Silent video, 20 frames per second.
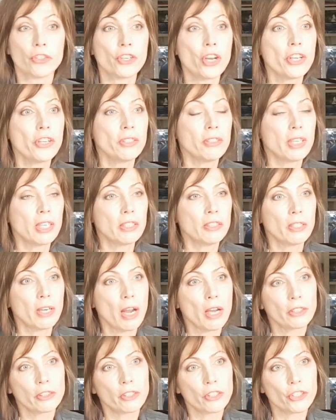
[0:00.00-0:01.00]
General
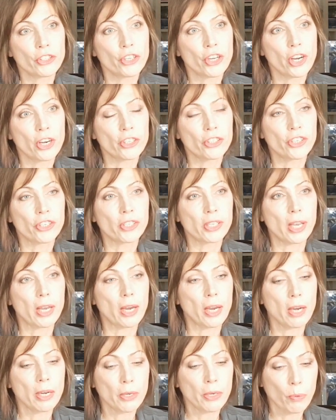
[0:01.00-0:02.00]
contractor charges
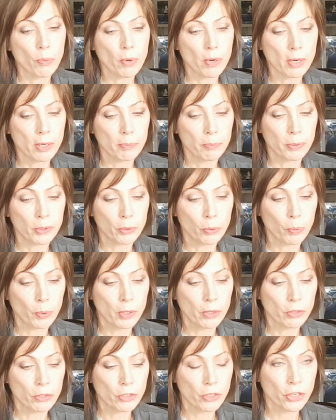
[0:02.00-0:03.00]
anywhere
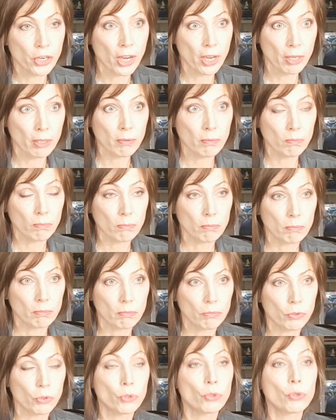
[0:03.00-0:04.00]
between 10
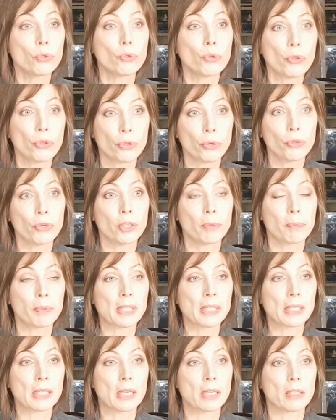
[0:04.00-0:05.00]
to
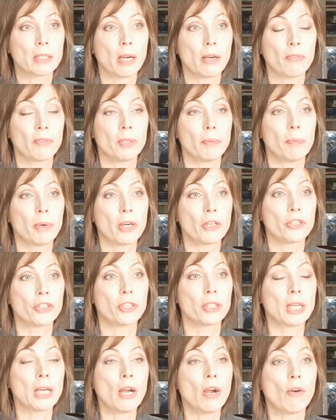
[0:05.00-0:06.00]
30% of the
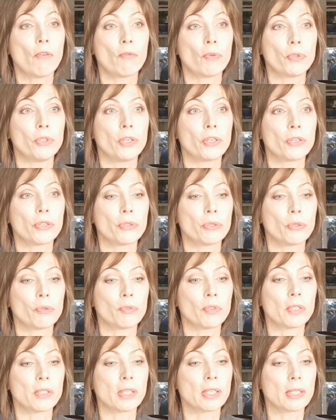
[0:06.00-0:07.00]
budget for their
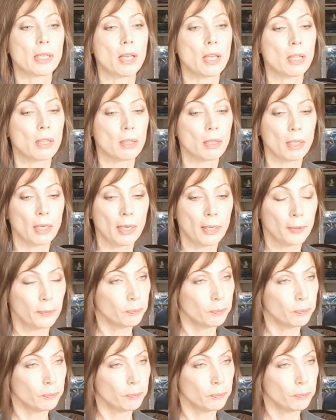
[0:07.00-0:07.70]
services, and